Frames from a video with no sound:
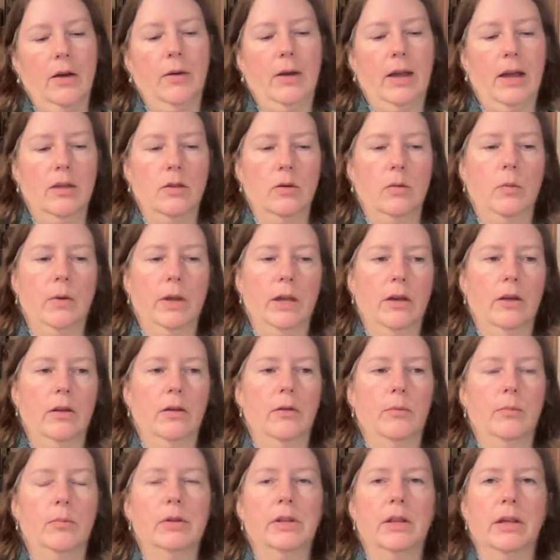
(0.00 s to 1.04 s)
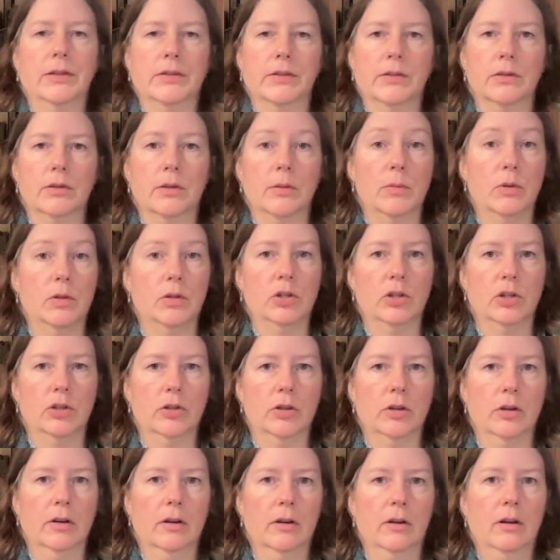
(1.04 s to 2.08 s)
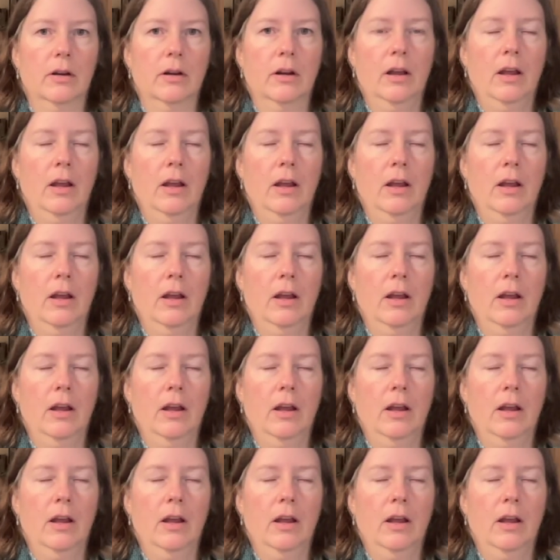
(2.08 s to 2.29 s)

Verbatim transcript: okay, the wheel plus the magician.